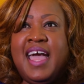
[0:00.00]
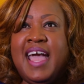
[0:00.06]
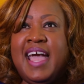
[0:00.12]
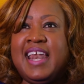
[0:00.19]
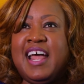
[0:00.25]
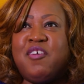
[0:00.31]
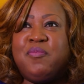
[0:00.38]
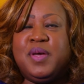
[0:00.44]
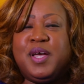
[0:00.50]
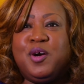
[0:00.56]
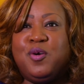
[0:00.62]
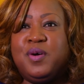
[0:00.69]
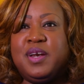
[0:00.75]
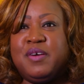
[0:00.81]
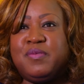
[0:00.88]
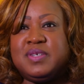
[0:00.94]
And I've been
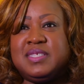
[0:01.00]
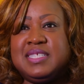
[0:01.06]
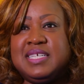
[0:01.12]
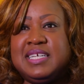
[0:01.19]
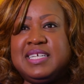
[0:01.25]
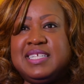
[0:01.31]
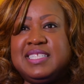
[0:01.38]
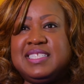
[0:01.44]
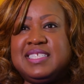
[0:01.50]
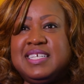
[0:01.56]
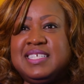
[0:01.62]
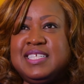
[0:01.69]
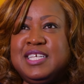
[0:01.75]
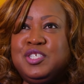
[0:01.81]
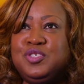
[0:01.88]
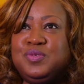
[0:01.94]
going ever since.
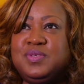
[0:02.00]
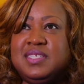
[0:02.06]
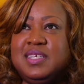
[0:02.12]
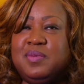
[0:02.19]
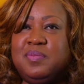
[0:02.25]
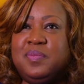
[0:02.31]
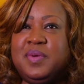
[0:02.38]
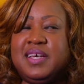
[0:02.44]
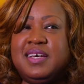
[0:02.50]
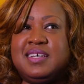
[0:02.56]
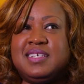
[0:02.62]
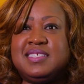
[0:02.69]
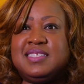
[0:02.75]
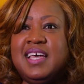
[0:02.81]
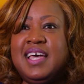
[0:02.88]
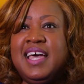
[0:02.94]
It's interesting
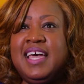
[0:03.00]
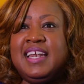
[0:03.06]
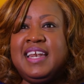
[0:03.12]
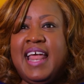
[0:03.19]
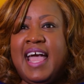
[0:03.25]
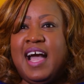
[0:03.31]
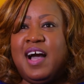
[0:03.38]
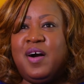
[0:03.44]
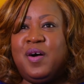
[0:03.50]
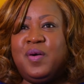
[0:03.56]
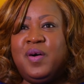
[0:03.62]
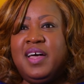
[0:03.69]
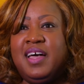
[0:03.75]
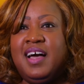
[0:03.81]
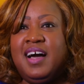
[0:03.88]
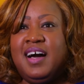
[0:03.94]
because
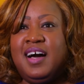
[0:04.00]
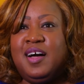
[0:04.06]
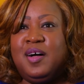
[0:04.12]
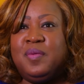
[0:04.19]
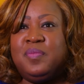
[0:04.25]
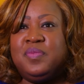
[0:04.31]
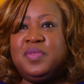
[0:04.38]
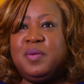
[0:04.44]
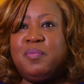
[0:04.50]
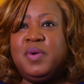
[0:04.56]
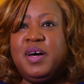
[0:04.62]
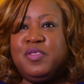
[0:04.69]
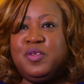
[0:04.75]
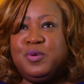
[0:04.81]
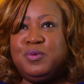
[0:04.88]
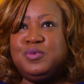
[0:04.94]
now the
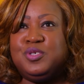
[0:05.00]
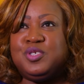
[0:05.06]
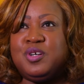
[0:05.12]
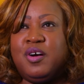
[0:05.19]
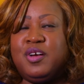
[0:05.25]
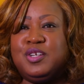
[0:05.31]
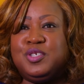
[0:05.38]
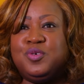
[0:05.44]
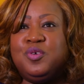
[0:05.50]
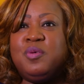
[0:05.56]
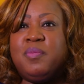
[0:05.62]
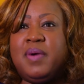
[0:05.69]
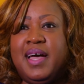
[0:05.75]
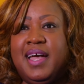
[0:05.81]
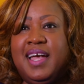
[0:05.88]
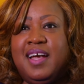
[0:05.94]
mother who started doing
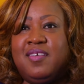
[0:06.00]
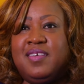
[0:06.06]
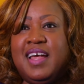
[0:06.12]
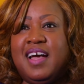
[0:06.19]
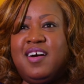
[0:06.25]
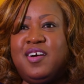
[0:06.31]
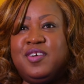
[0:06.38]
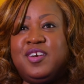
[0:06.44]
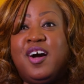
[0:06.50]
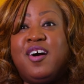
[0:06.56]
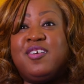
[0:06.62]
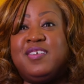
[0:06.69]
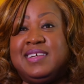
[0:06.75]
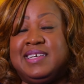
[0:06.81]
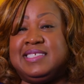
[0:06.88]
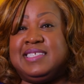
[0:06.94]
my hair, now her
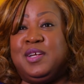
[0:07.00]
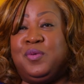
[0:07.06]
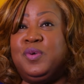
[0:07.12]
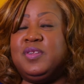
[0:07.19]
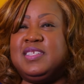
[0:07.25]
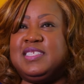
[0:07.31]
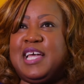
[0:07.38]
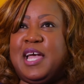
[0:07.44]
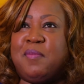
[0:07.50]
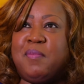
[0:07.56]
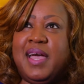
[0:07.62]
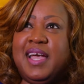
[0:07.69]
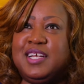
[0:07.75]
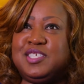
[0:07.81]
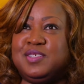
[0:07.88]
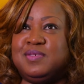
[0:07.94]
daughter does it. And we're the same
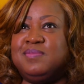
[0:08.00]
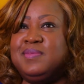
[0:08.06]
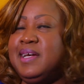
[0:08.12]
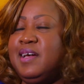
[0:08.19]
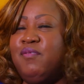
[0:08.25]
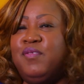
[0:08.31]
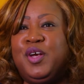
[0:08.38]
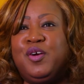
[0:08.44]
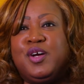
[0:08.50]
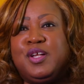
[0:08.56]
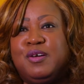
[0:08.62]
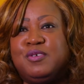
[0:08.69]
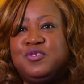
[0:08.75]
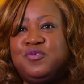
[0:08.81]
age and very close